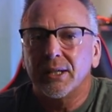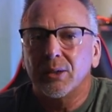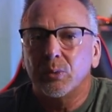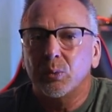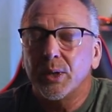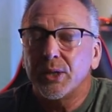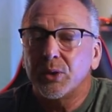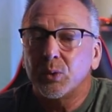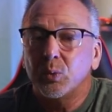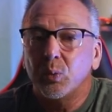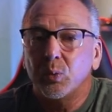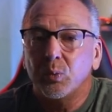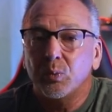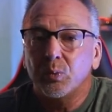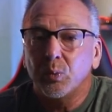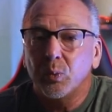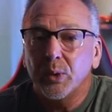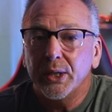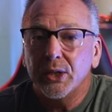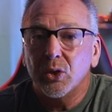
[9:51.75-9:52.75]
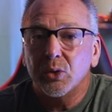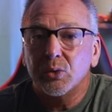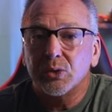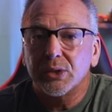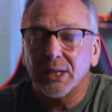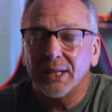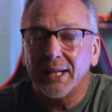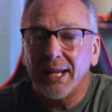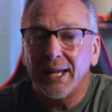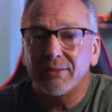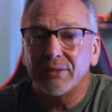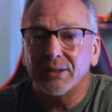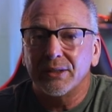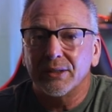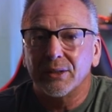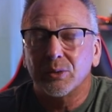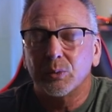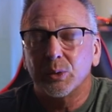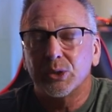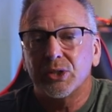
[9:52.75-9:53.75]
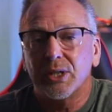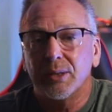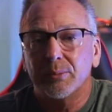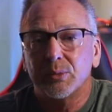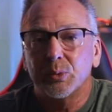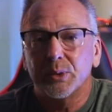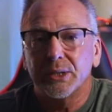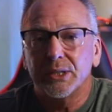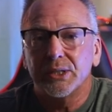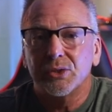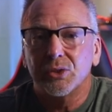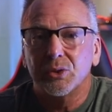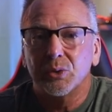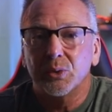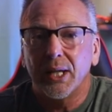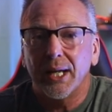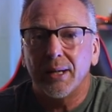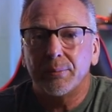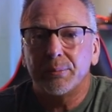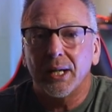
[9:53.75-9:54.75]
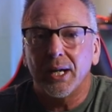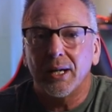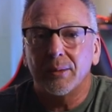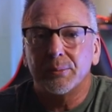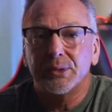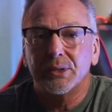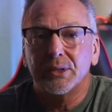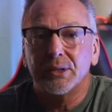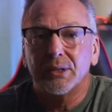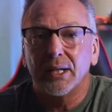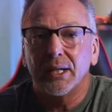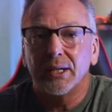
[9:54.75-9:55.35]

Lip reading: with Windows 11, which comes with these new laptops,